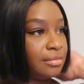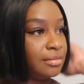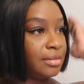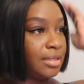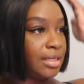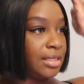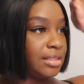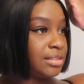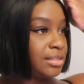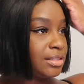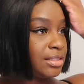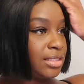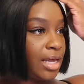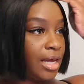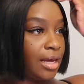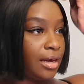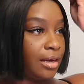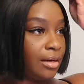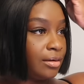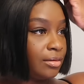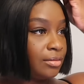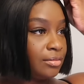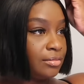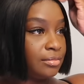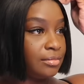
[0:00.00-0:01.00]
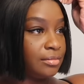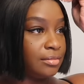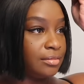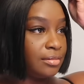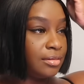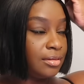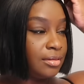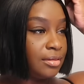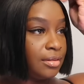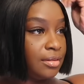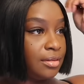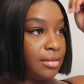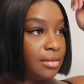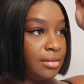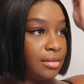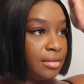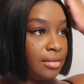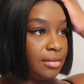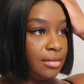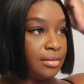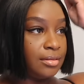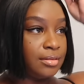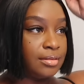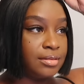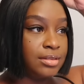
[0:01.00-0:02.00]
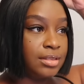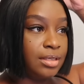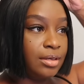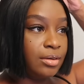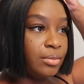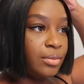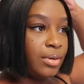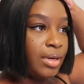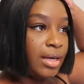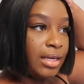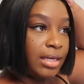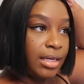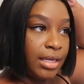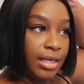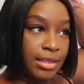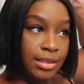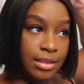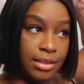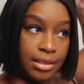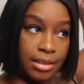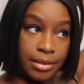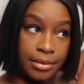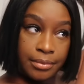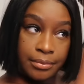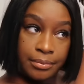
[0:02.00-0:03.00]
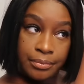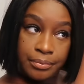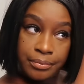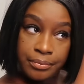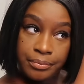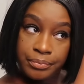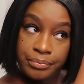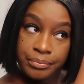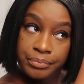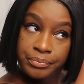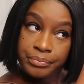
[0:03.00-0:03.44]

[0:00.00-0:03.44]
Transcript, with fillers: lifestyle. So I like that.